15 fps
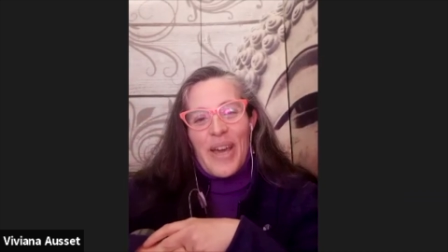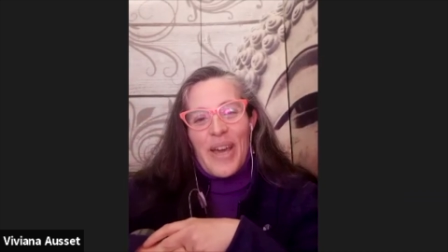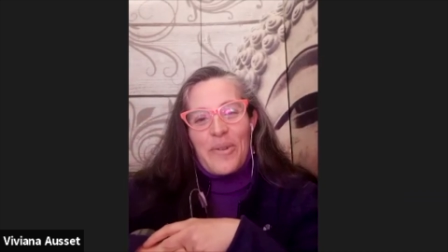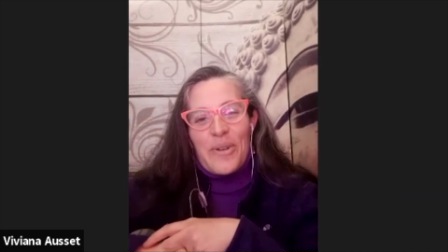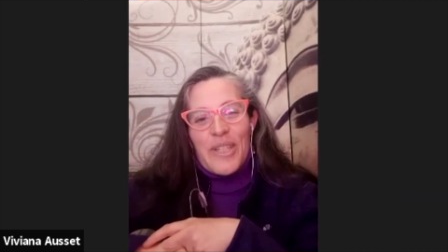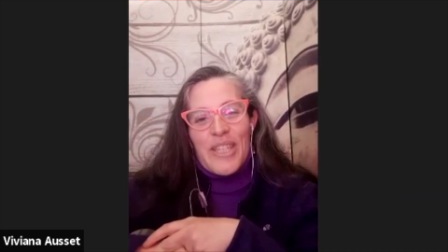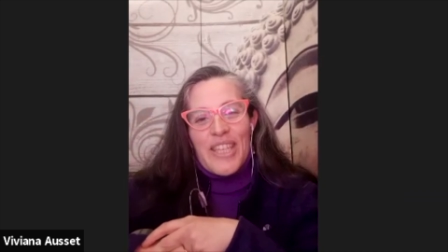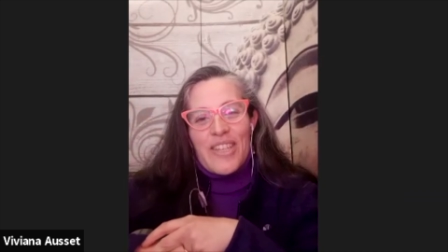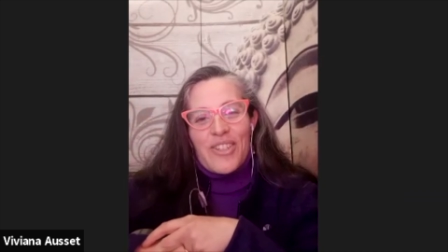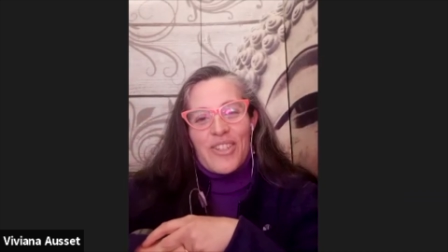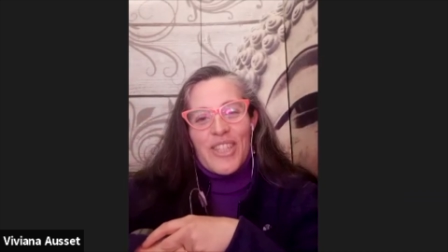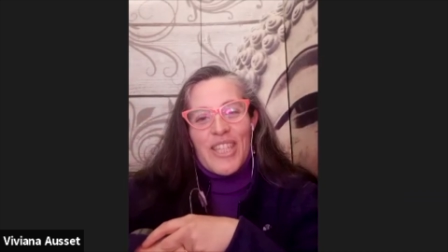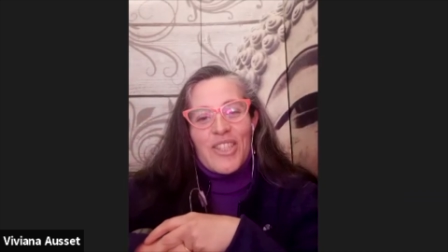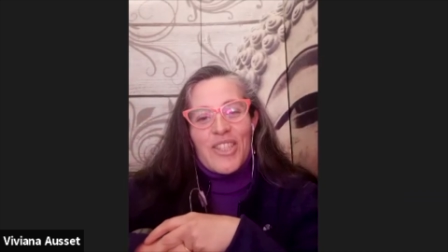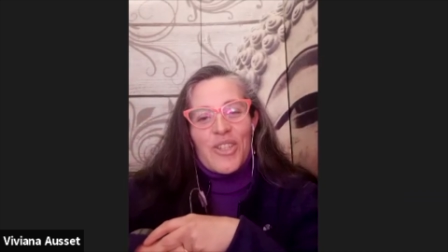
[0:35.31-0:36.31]
our dear
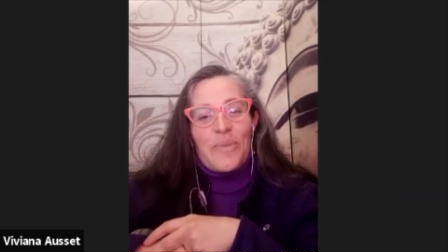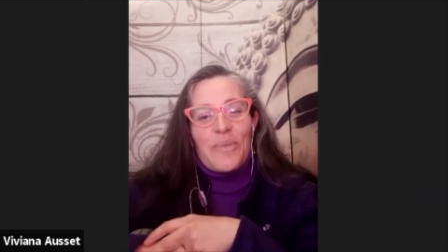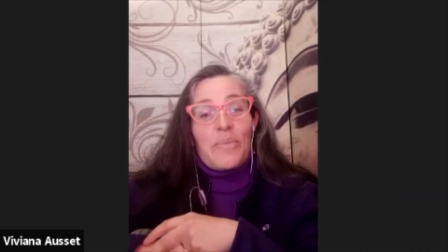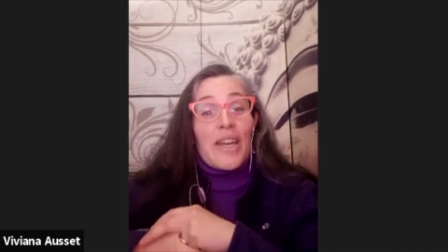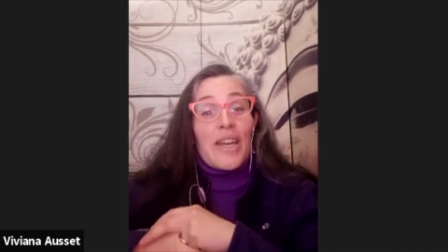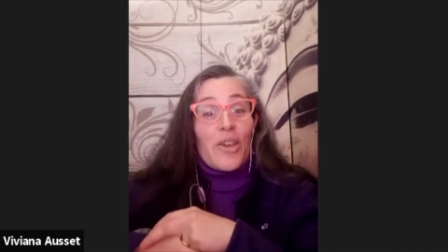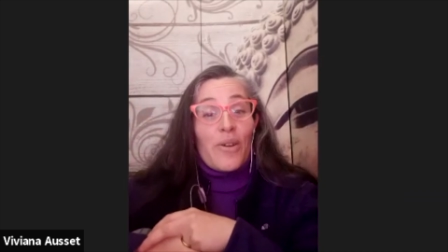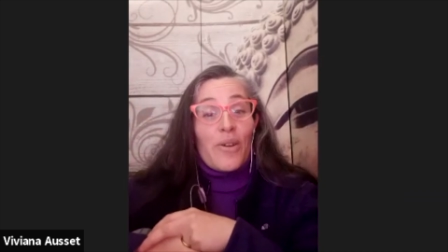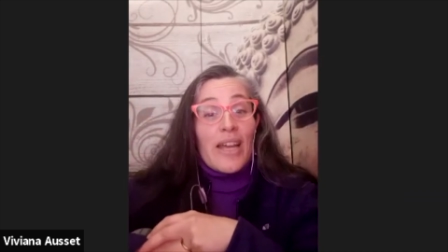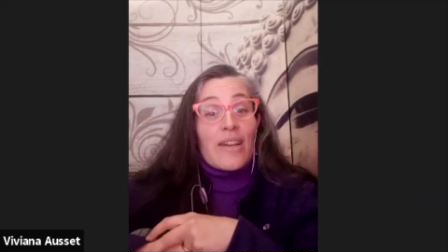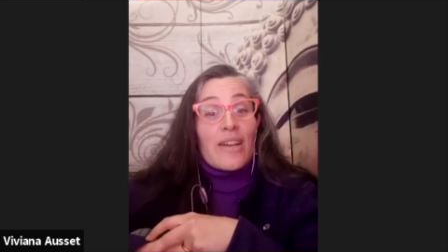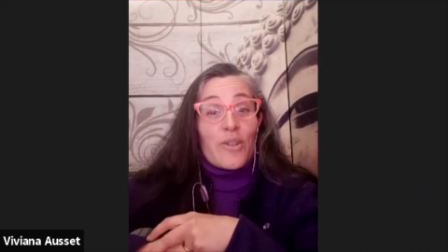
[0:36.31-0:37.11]
teacher, Mariola